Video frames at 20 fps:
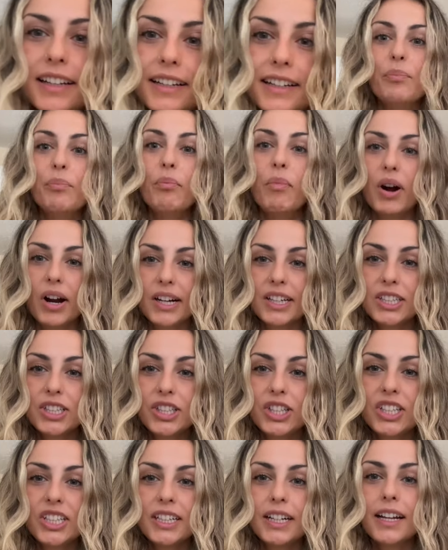
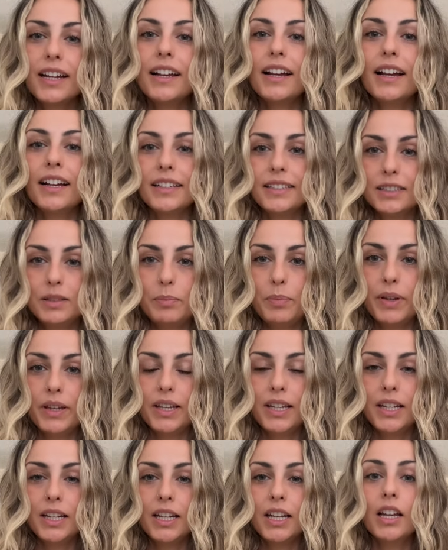March has
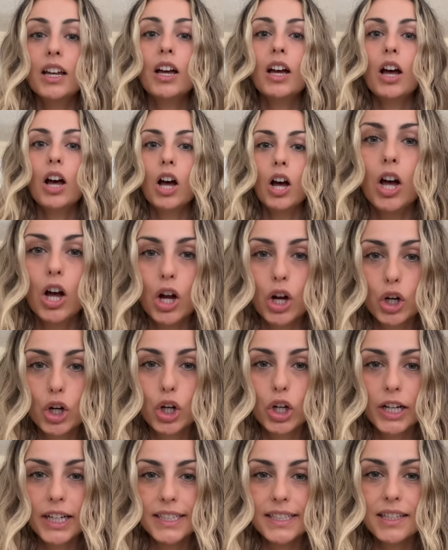been a
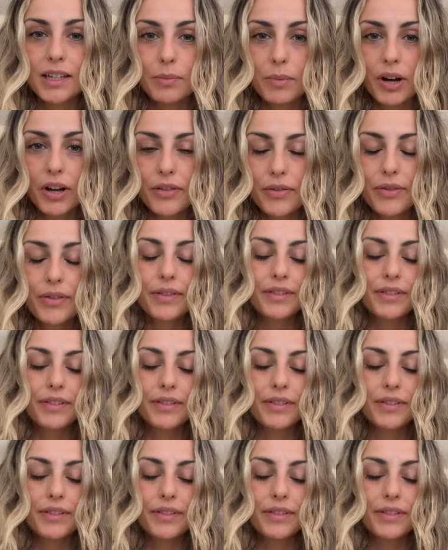crazy month.